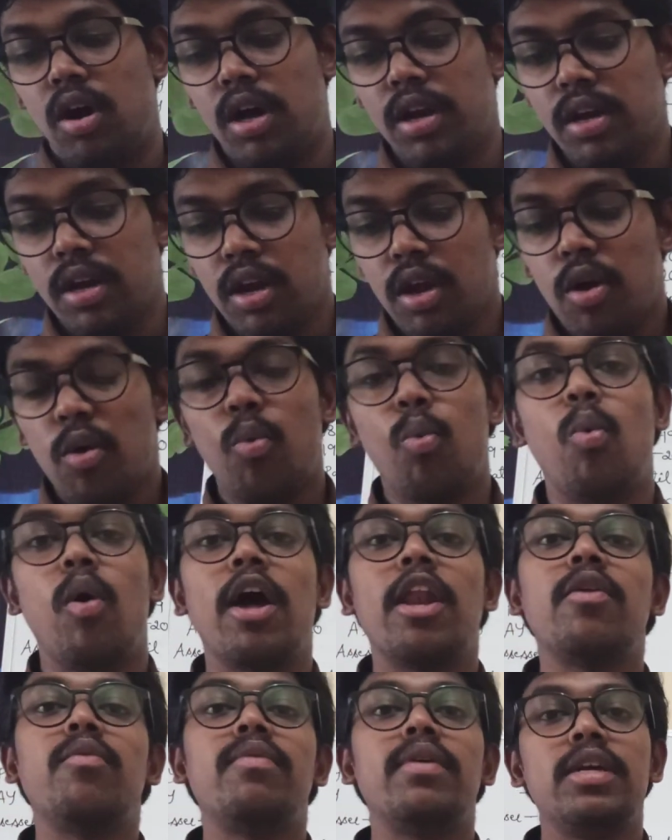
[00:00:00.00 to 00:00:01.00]
on
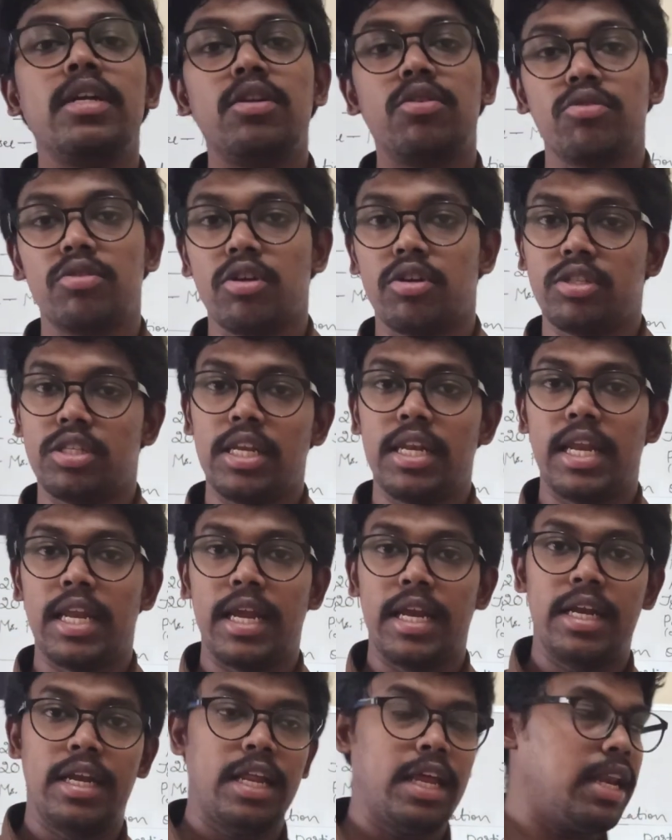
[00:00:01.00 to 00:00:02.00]

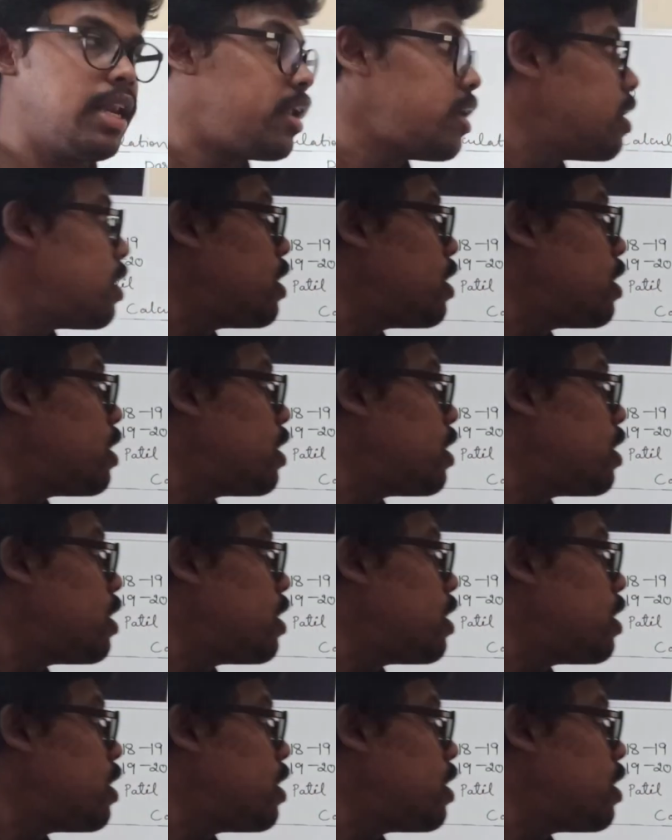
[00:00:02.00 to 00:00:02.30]
1/1/2019.